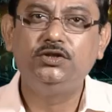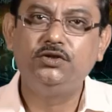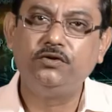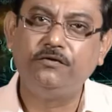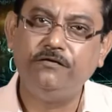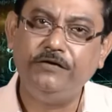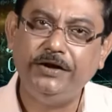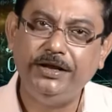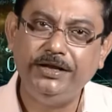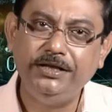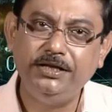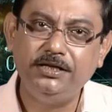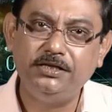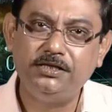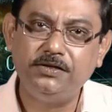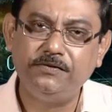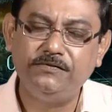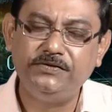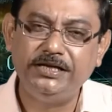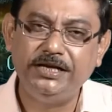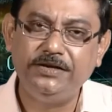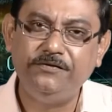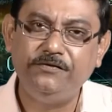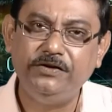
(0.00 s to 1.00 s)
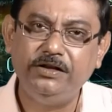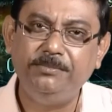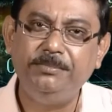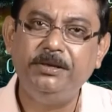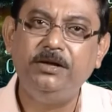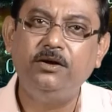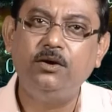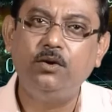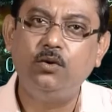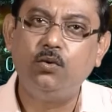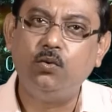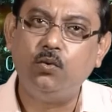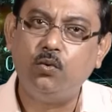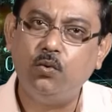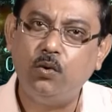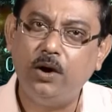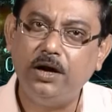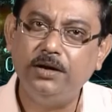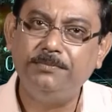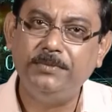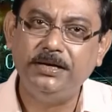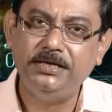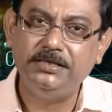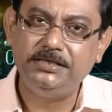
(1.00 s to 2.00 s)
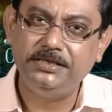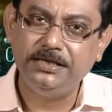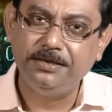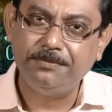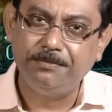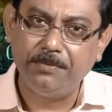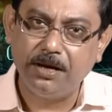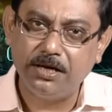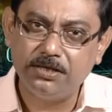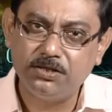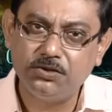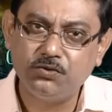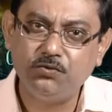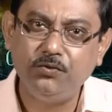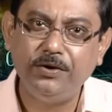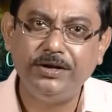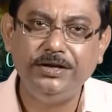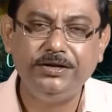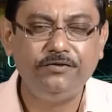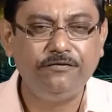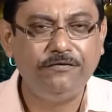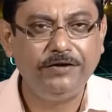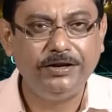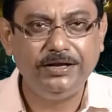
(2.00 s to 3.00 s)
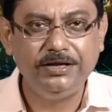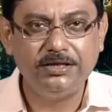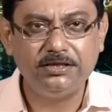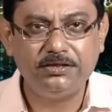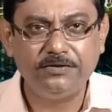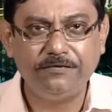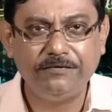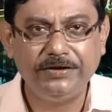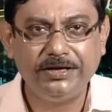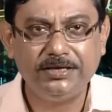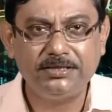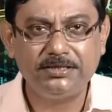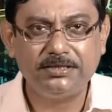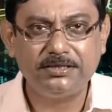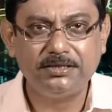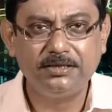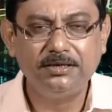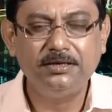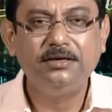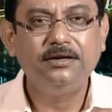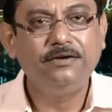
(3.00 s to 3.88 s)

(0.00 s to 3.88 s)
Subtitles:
So variance of z will be 1 by sigma square into variance of x.